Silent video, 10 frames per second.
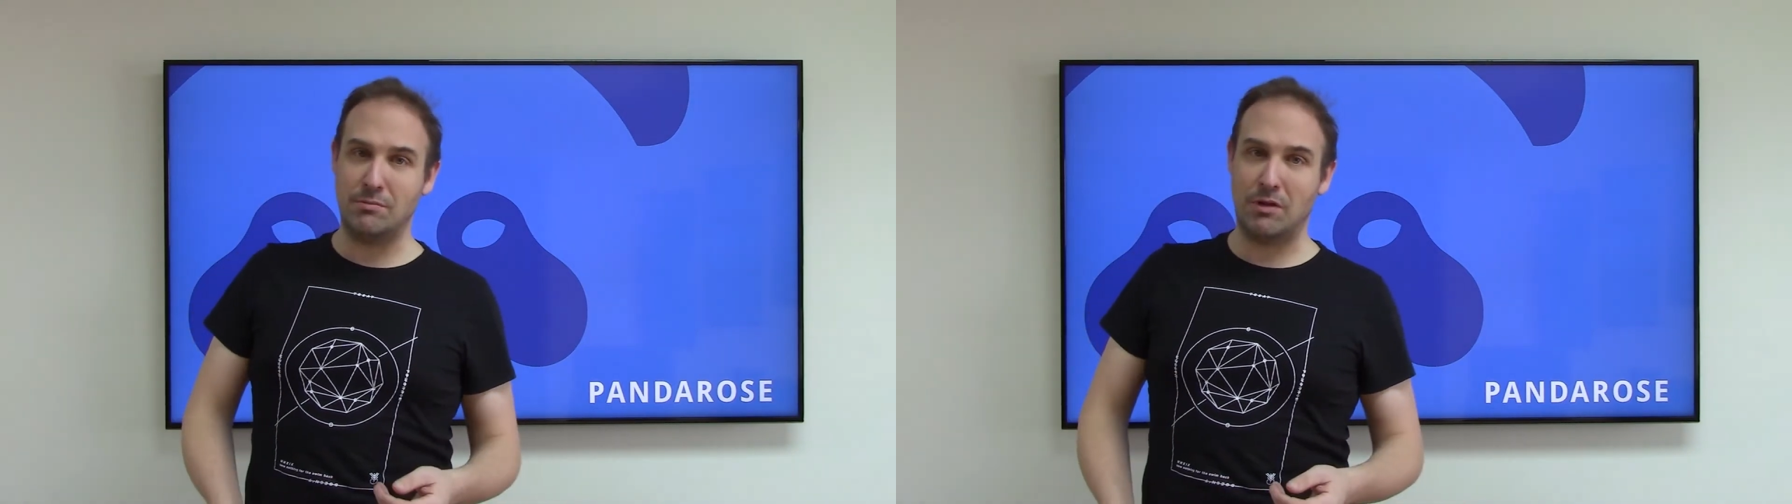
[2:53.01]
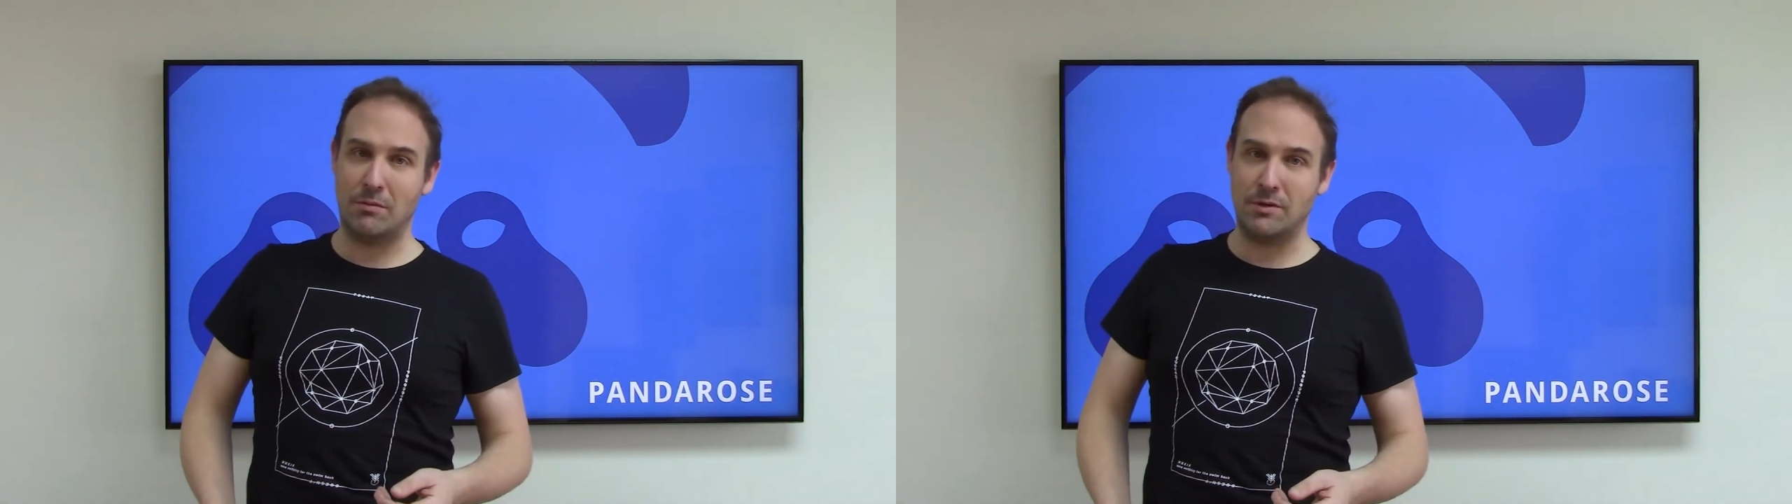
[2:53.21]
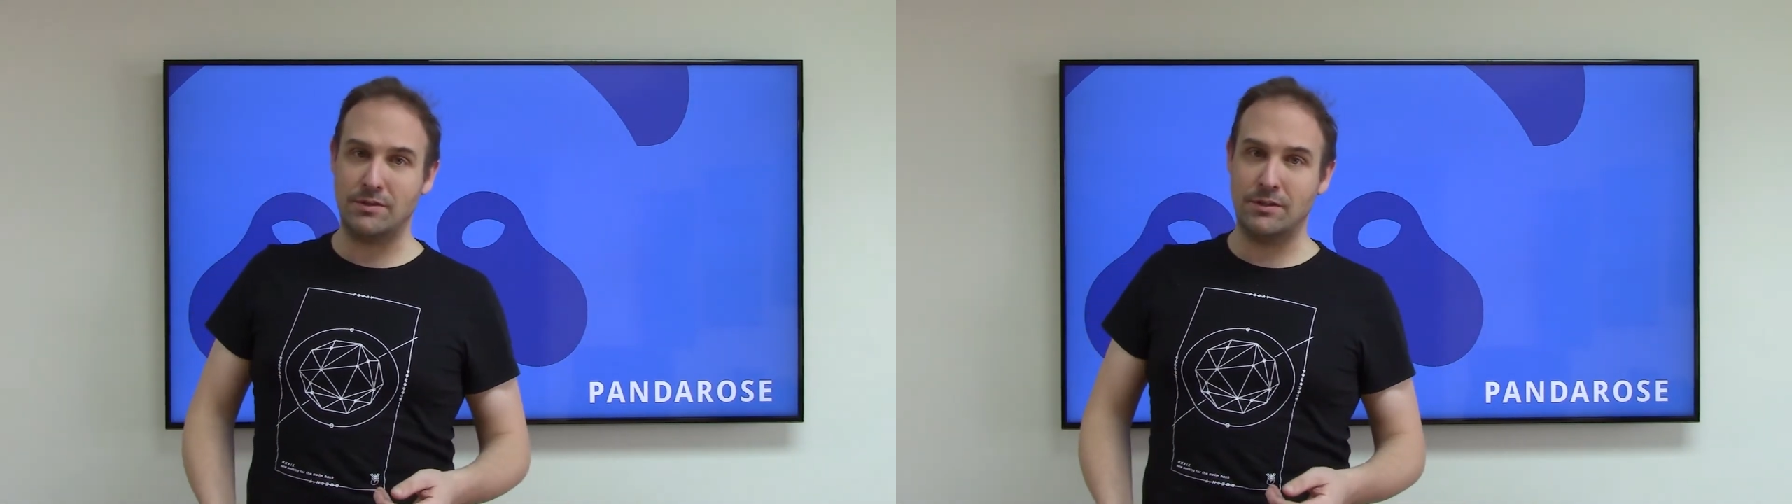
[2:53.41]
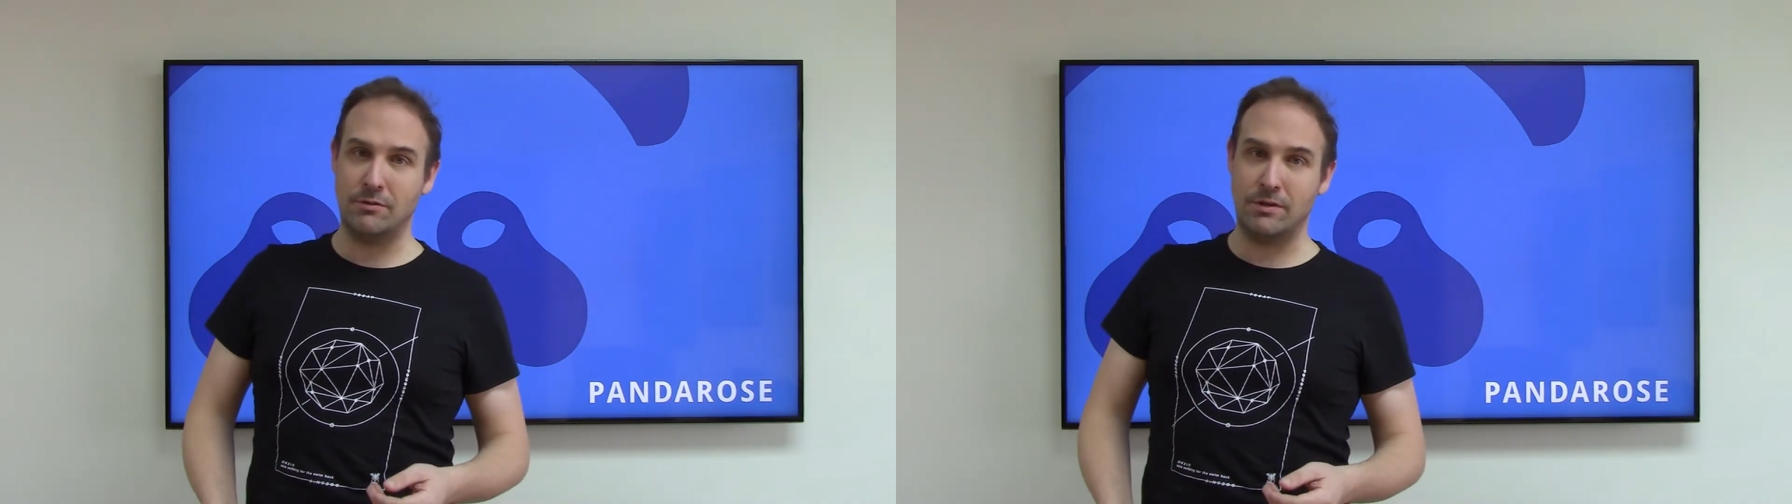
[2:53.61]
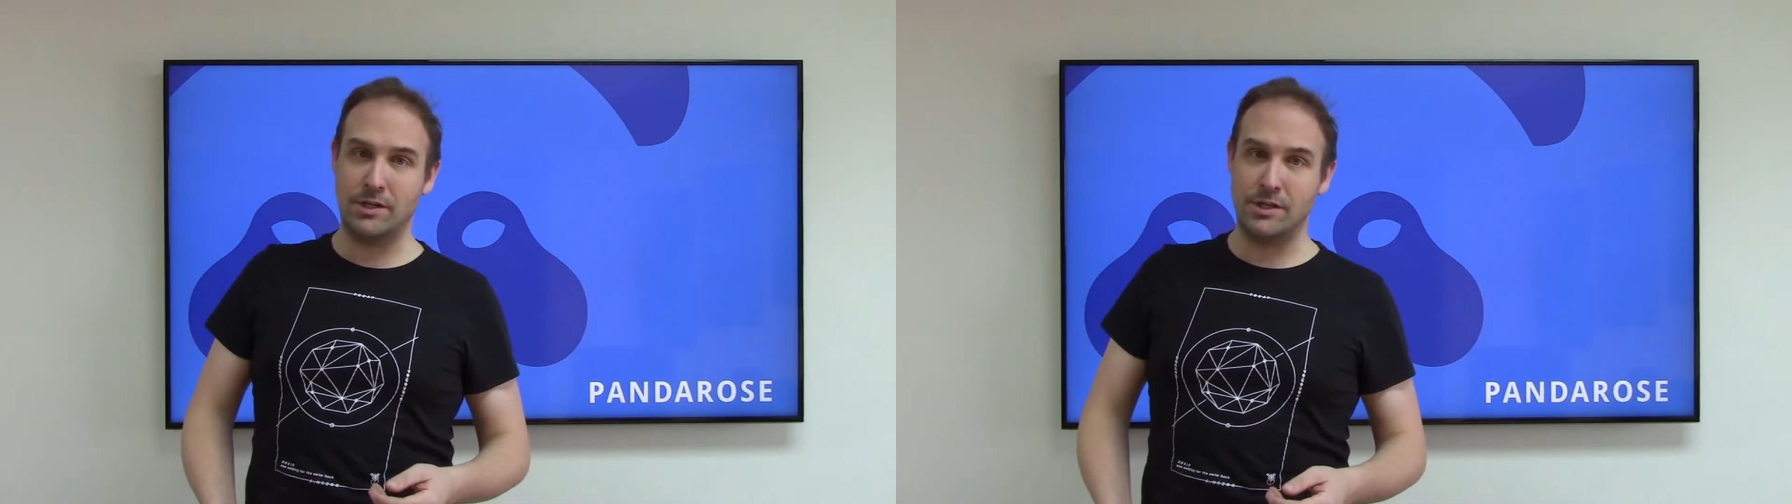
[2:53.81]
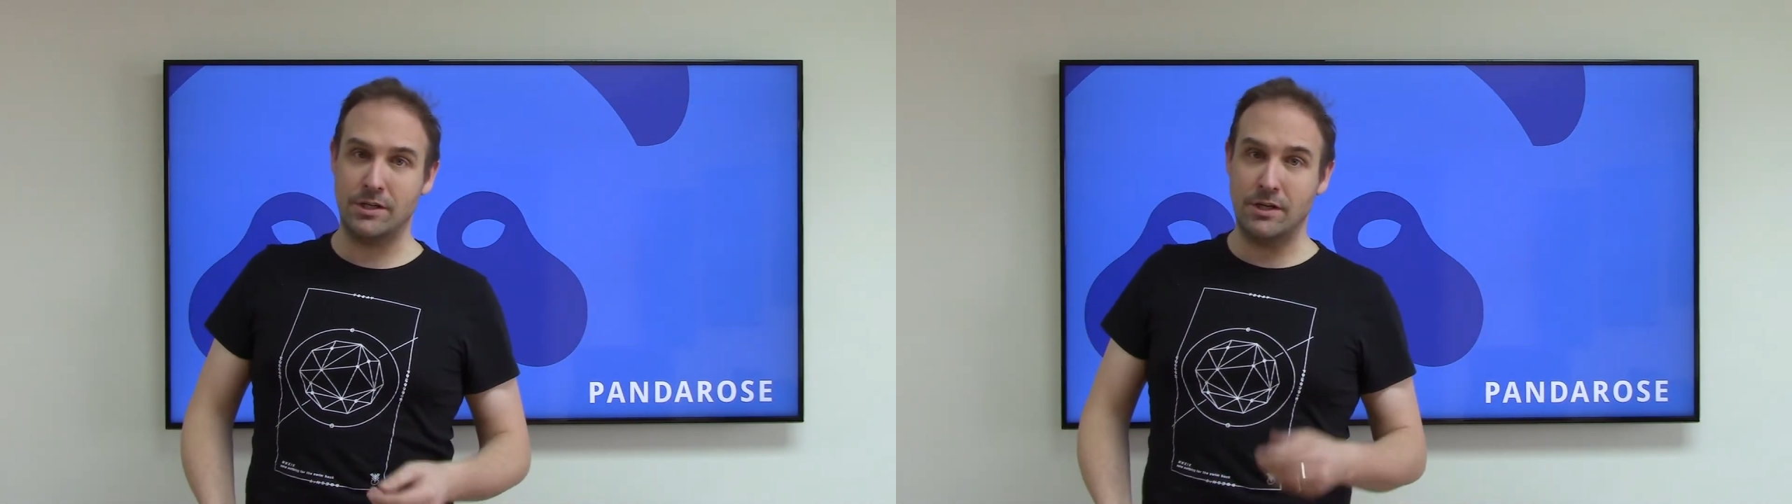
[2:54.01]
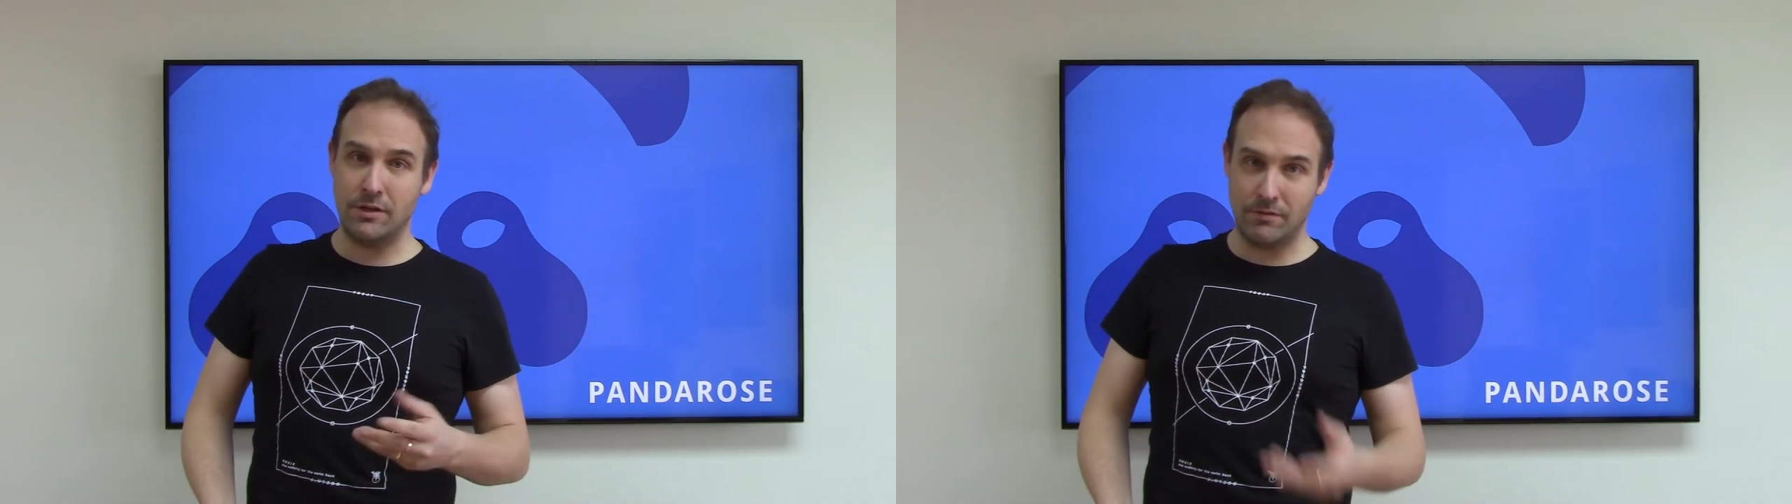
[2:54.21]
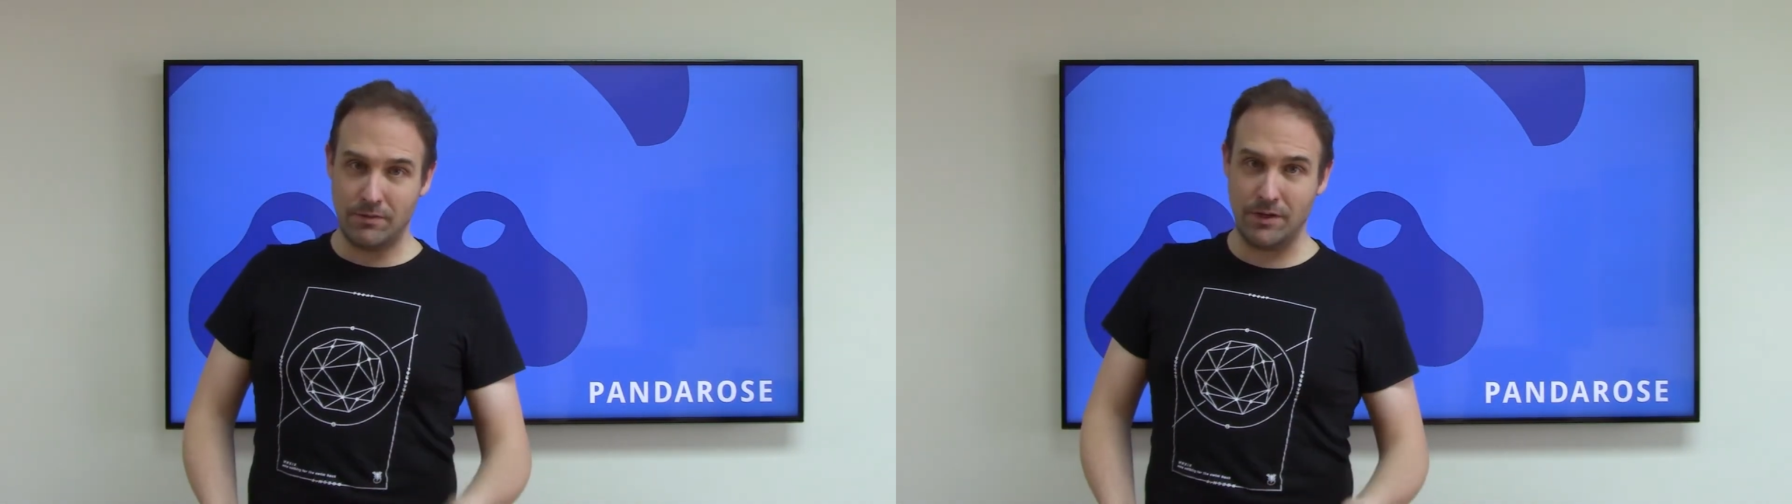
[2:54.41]
plumbers in the region
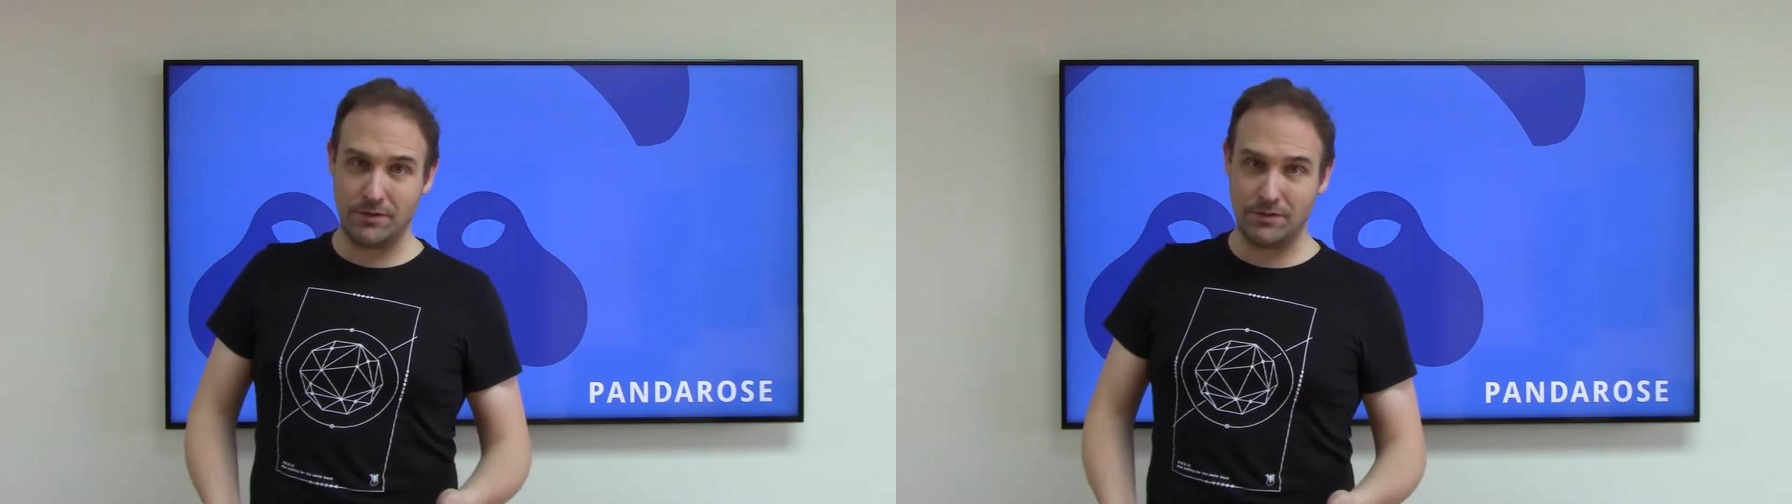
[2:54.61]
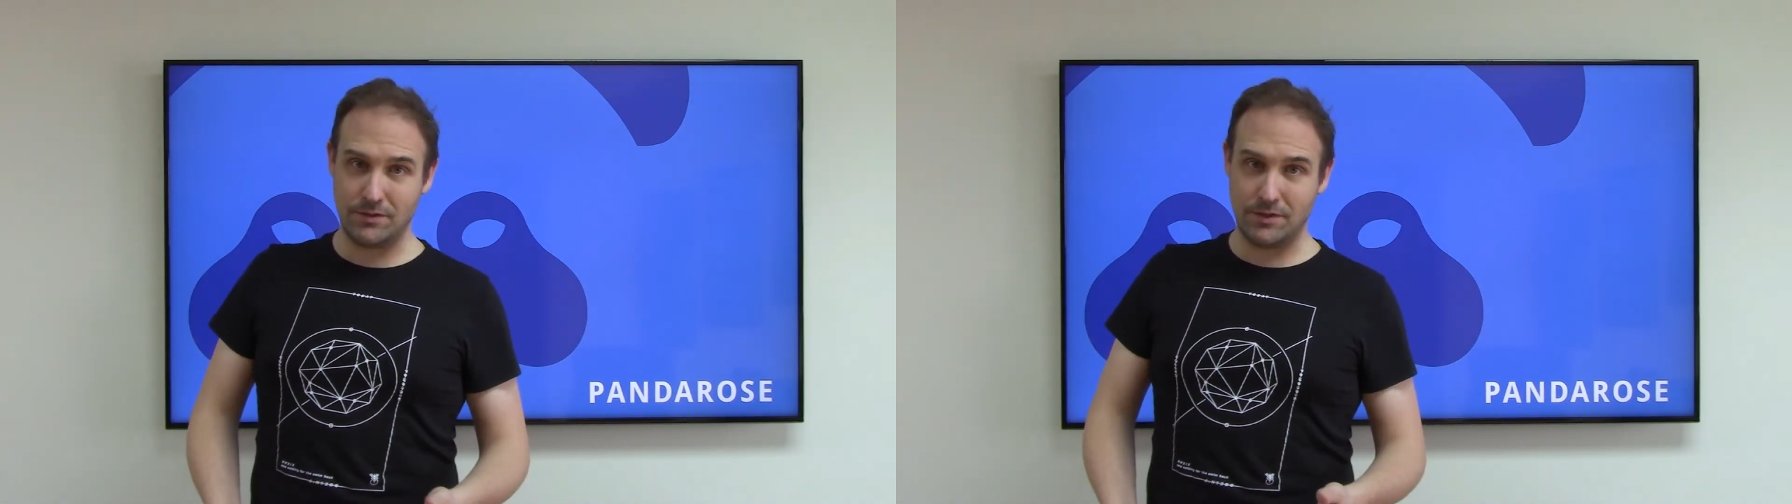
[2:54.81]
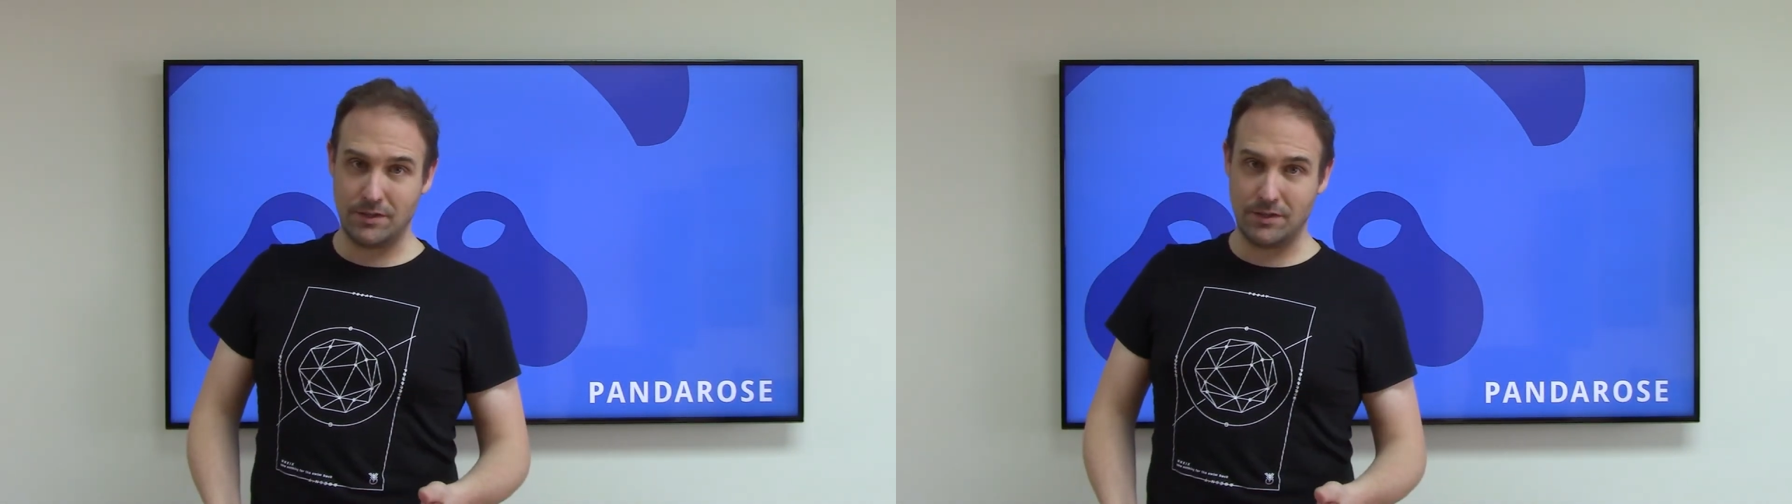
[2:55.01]
first.